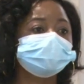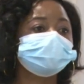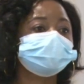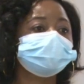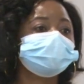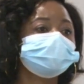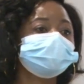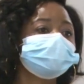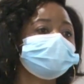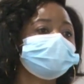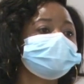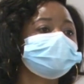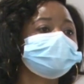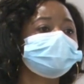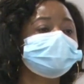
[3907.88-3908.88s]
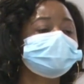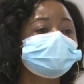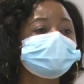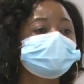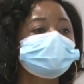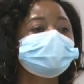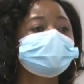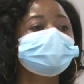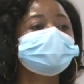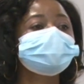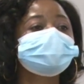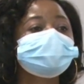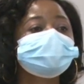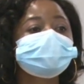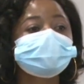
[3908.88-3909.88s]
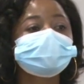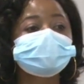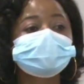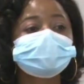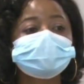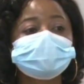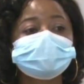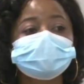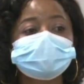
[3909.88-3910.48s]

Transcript: Related to this, or a different thing?